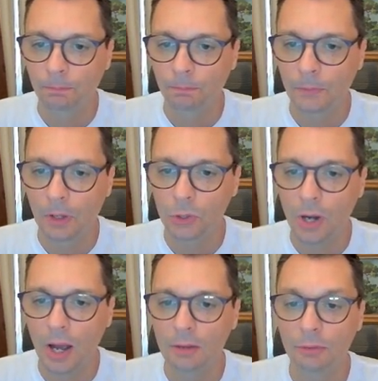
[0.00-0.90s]
A
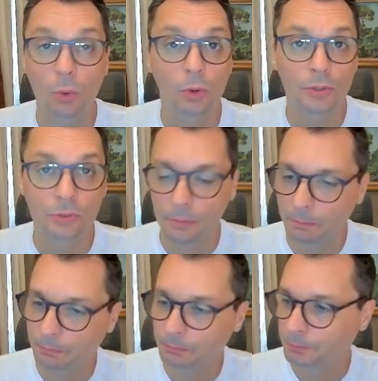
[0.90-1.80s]
cry of a horse.
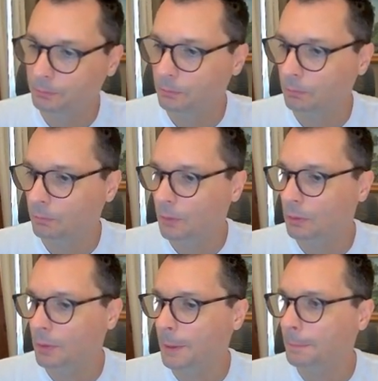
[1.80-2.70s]
Okay.